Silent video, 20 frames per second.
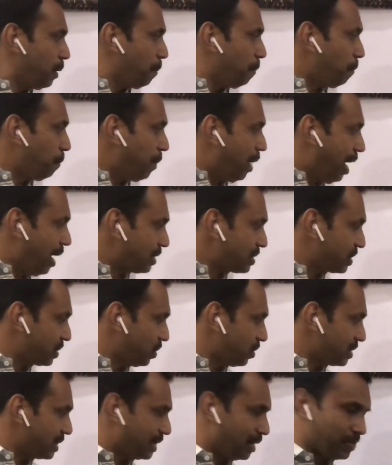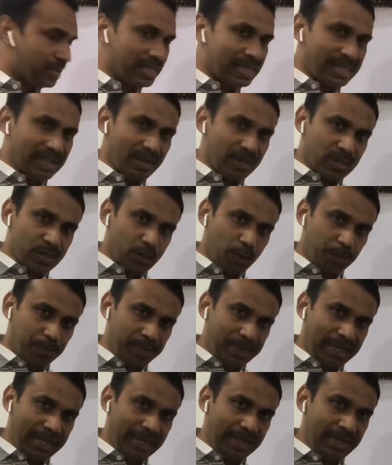mass of substance
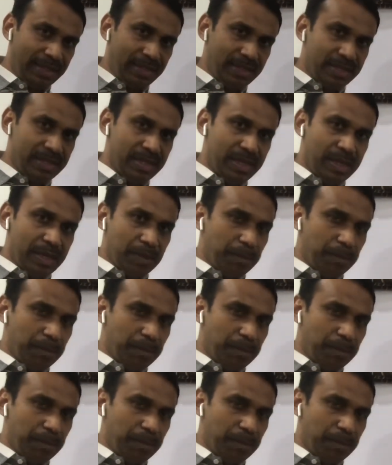obtained